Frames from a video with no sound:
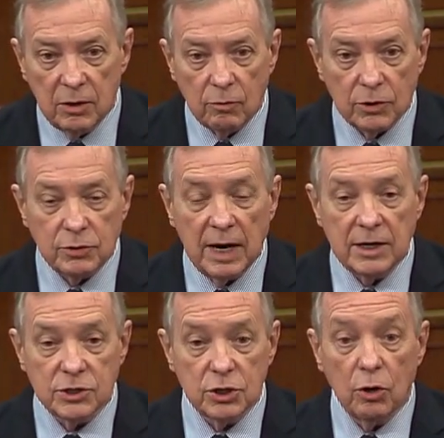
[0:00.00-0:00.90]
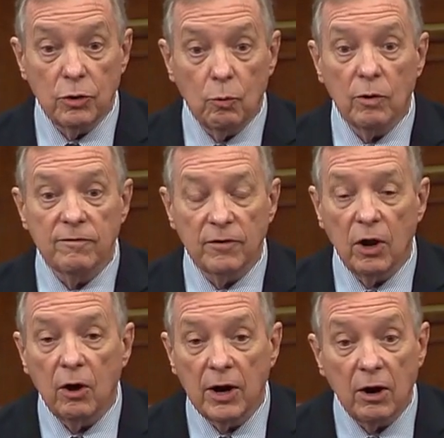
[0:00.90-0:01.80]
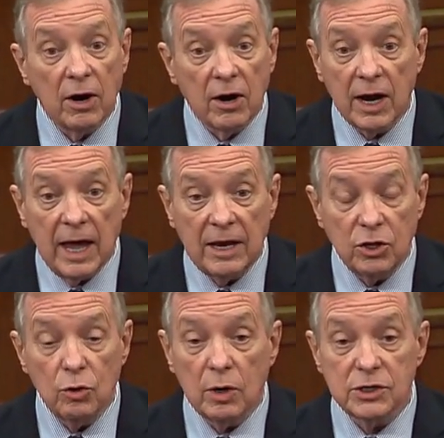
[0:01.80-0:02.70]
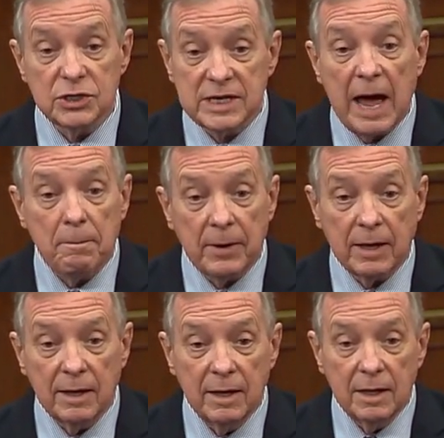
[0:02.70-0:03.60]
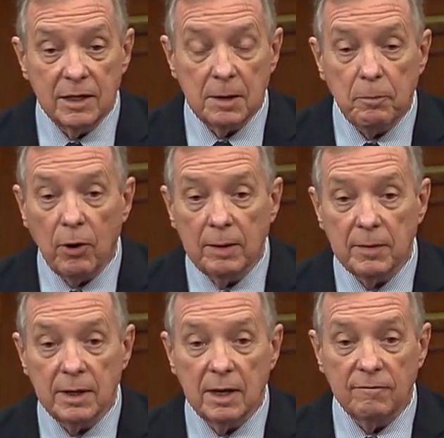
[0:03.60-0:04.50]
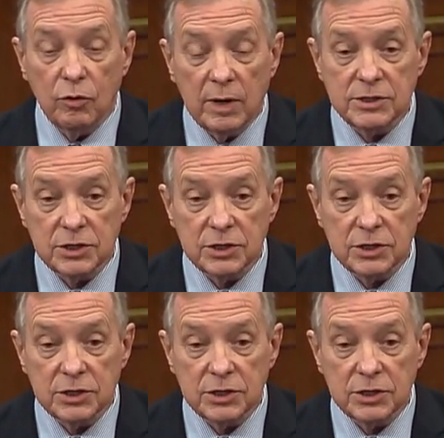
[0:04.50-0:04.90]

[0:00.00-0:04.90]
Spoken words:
We're trying to show that we're for law and order, and you are stopping the appointment of U.S.